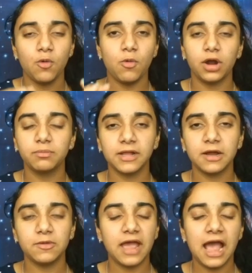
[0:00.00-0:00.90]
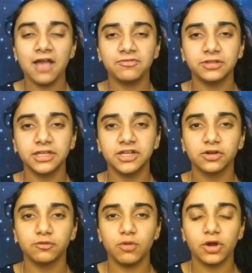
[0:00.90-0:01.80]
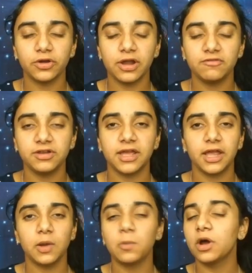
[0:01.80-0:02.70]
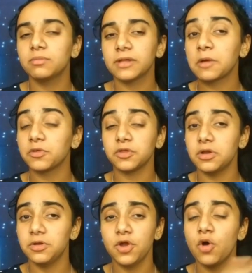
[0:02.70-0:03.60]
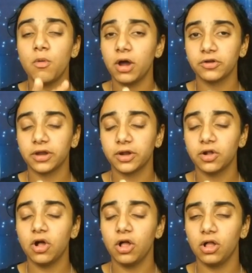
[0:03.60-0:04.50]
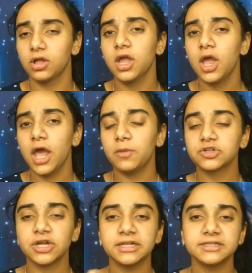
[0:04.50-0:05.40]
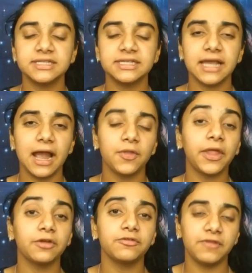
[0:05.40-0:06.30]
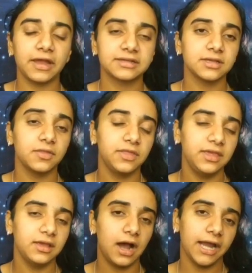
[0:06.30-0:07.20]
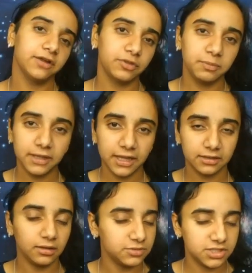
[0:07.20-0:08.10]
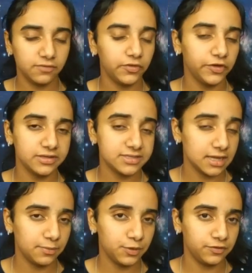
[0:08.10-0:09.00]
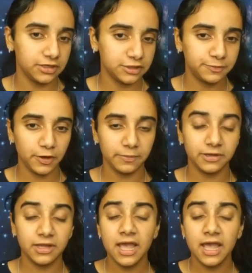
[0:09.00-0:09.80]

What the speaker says: one plant with half a liter of water every day, and one plant with no water at all. We're trying to see how that affects the height of the plant. I'm just giving you an example of an experiment.